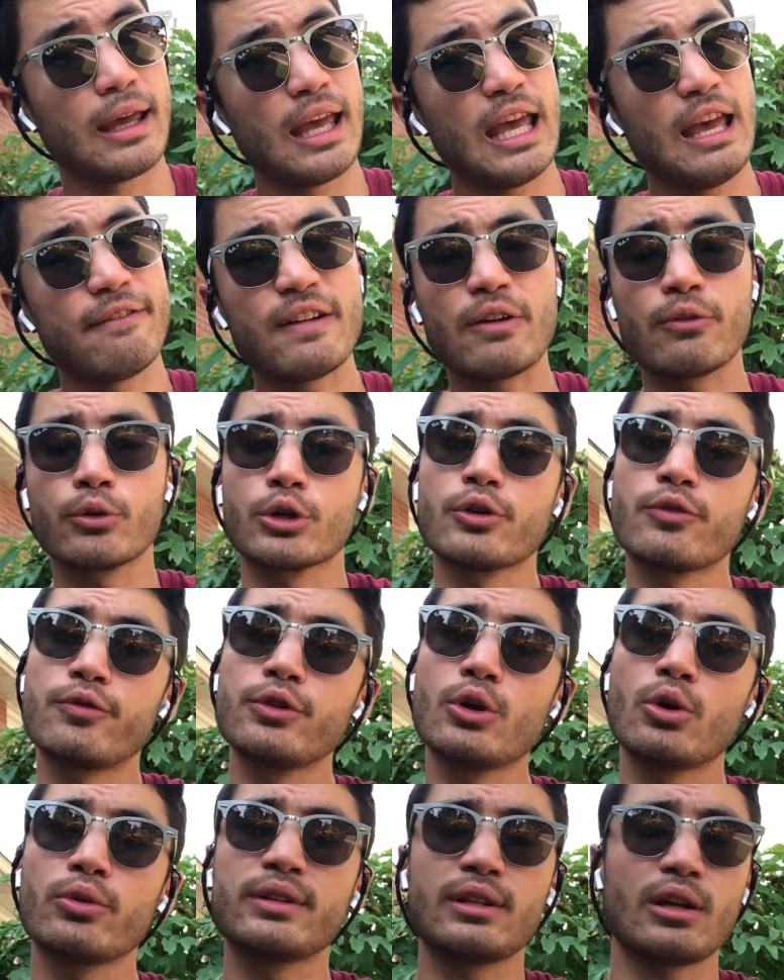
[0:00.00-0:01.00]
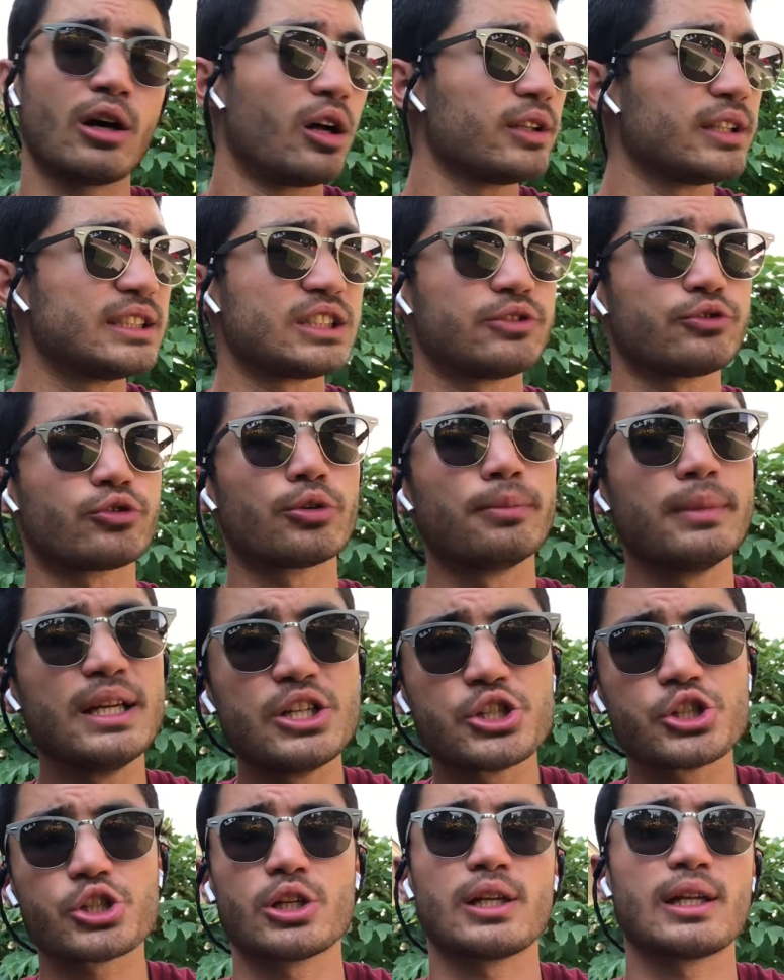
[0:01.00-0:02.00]
If I would have known all this
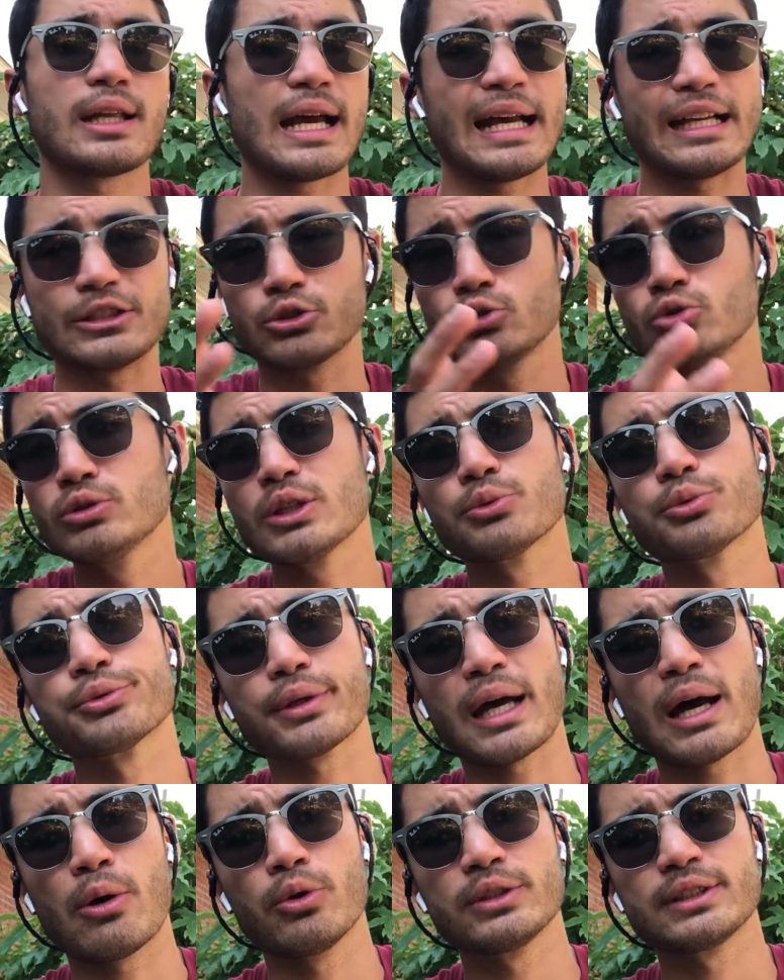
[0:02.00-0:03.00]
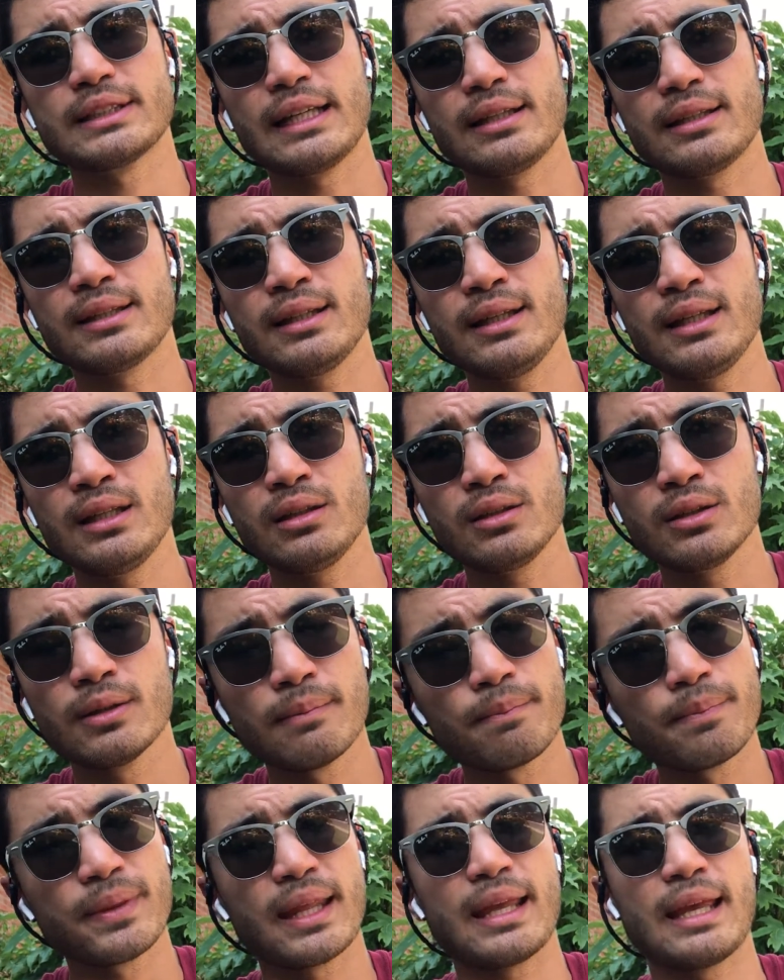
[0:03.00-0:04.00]
information as soon as I was 18,
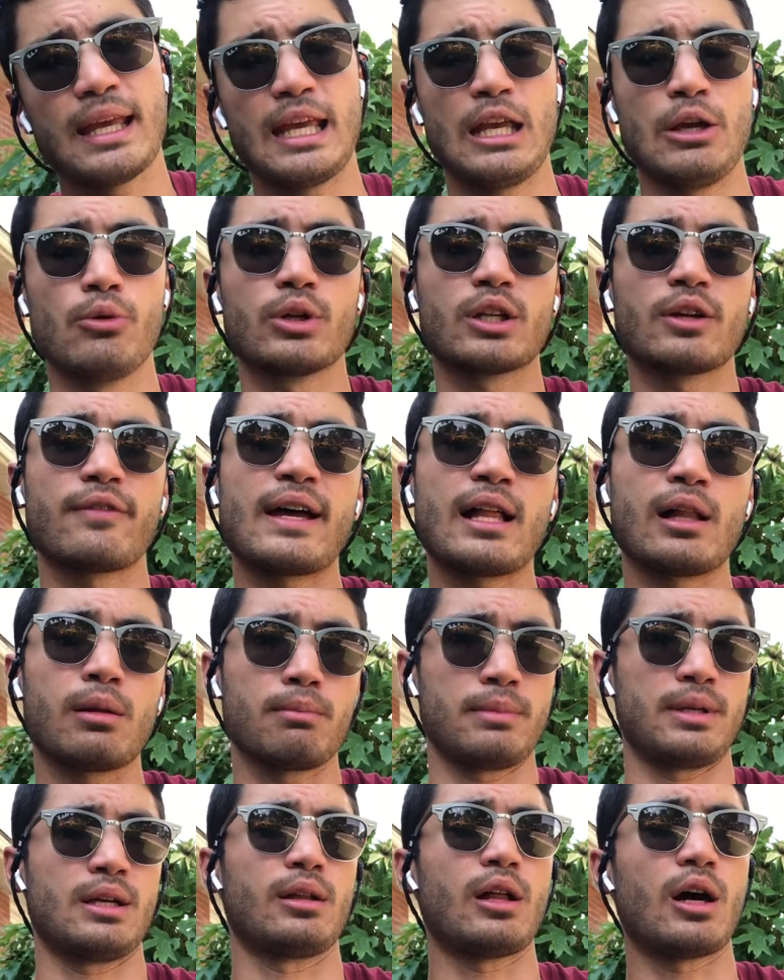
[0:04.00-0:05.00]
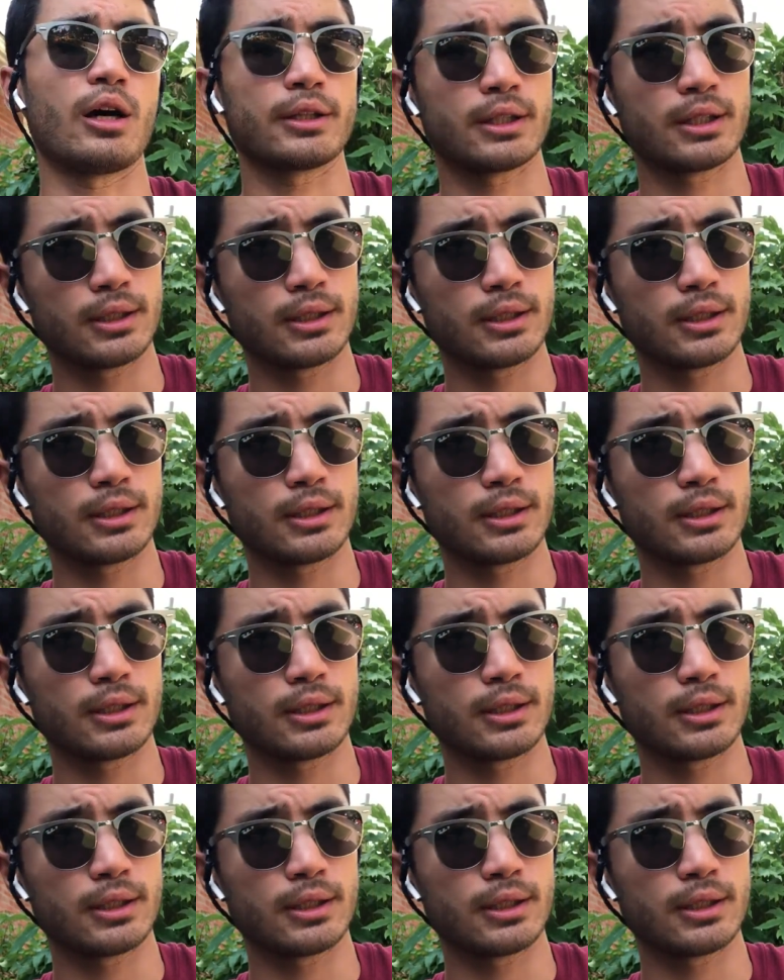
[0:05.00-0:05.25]
it would have helped me a lot.